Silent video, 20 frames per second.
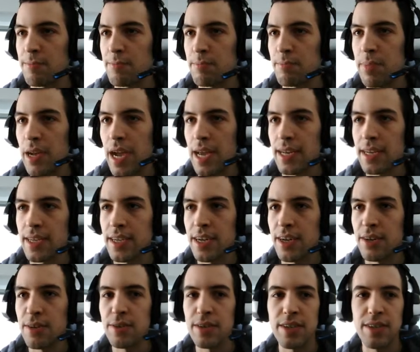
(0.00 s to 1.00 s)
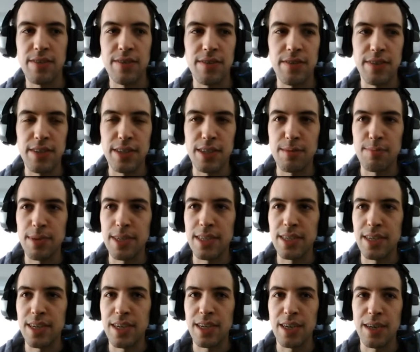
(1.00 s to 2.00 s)
bad code, and this is
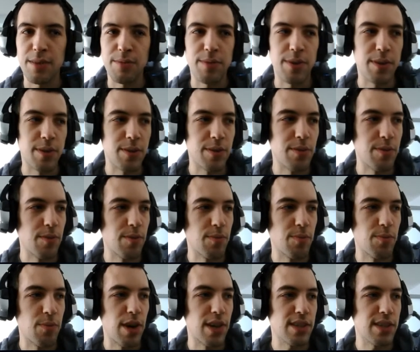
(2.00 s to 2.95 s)
basically the worst